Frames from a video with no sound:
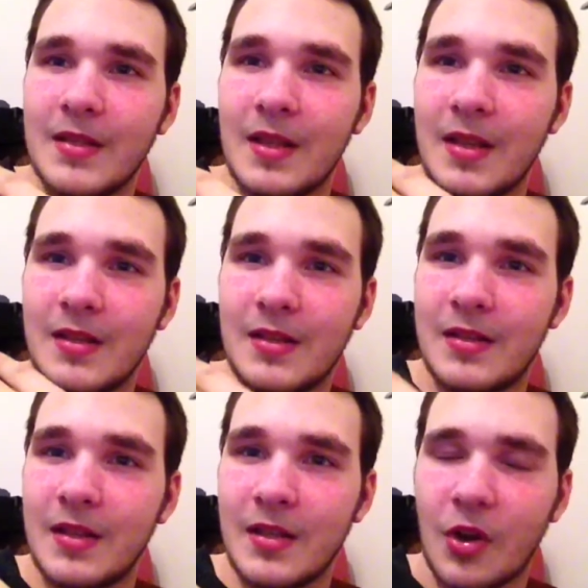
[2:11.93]

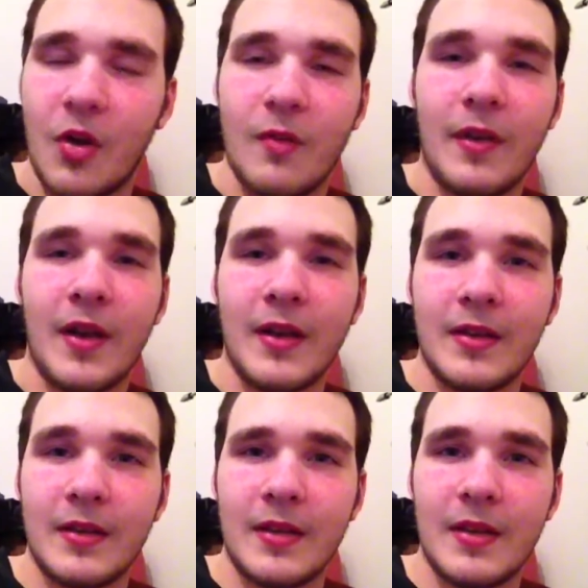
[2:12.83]
It's horrifying.
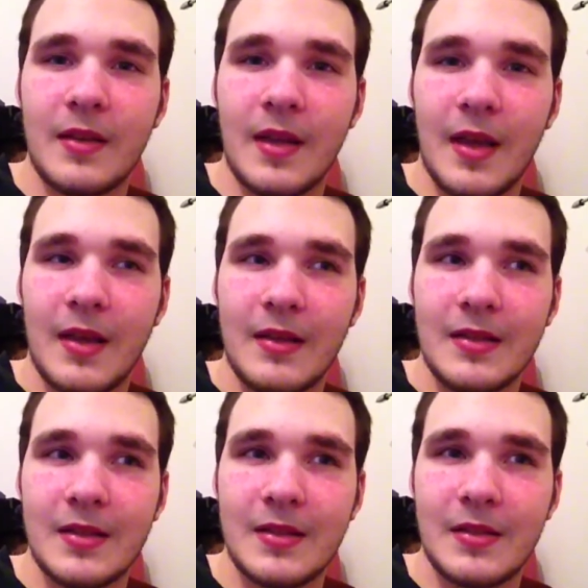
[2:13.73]

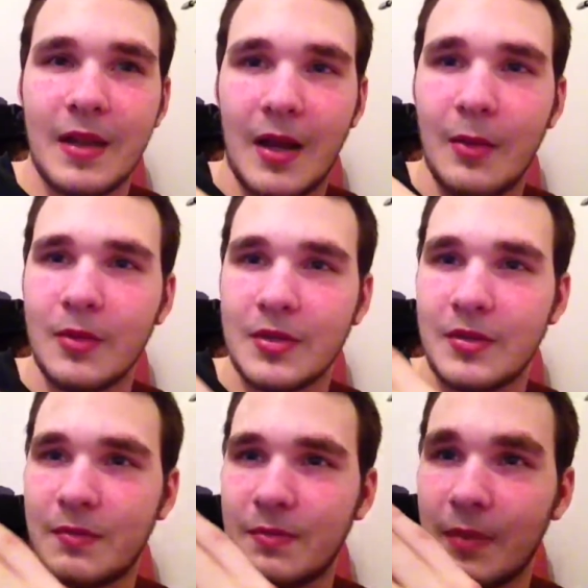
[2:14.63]
And I
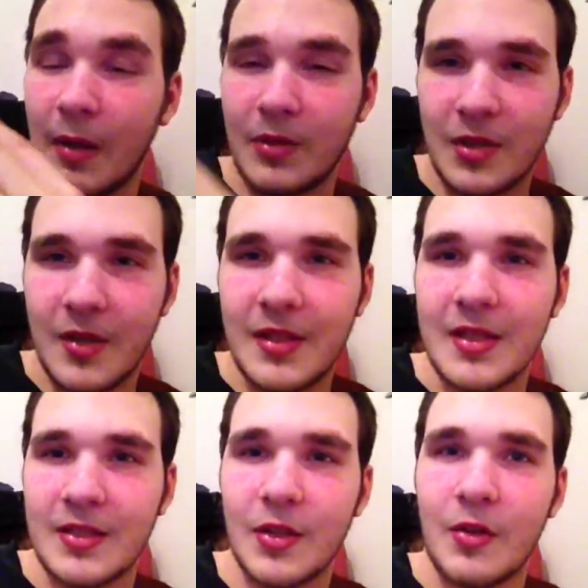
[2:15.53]
was
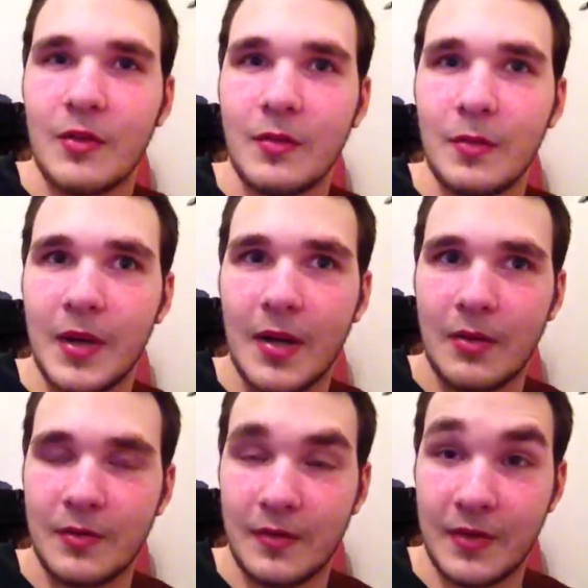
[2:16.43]
13 stone when I
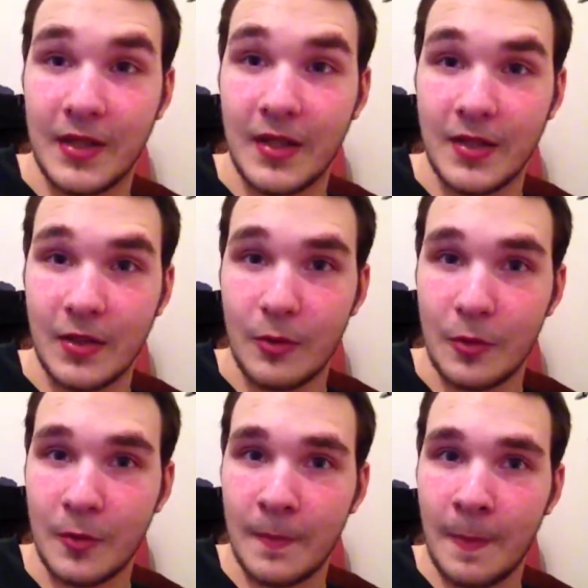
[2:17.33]
was 15 years old.
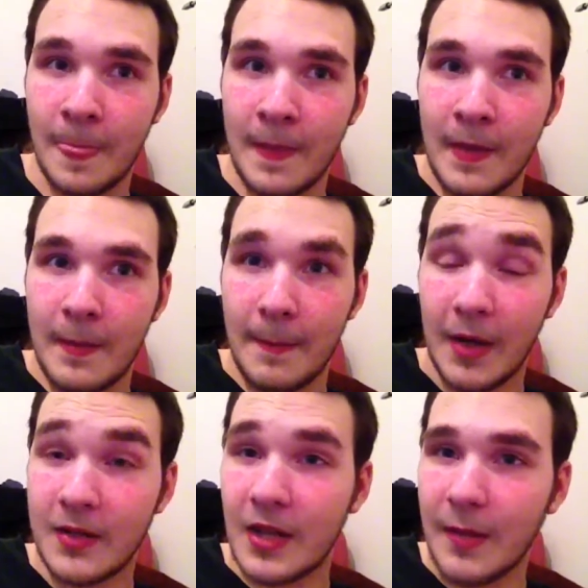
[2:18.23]
By
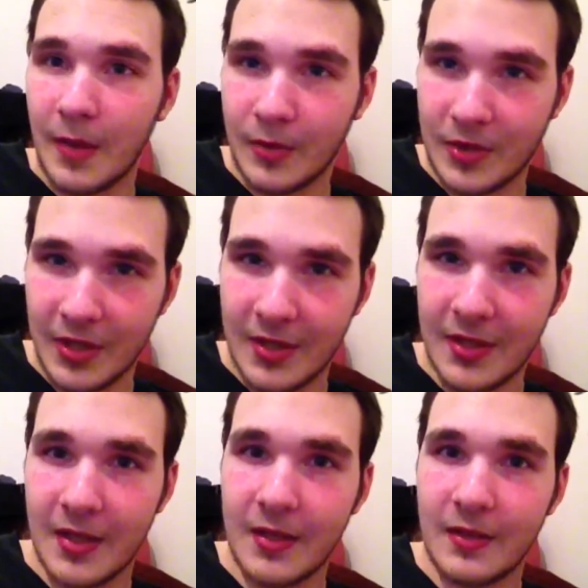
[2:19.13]
the time I was
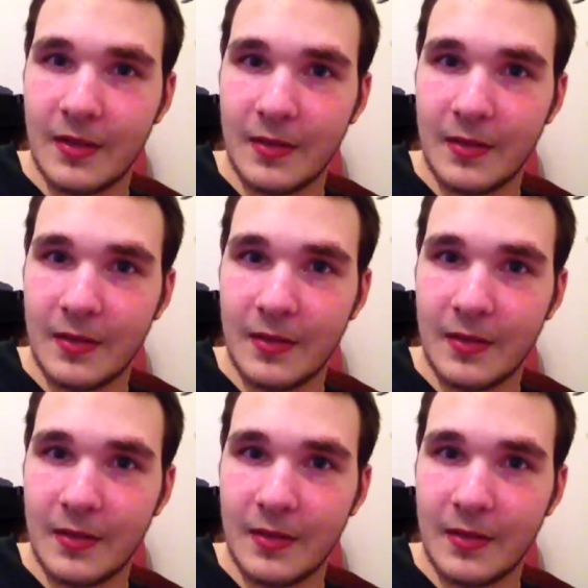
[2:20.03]
16,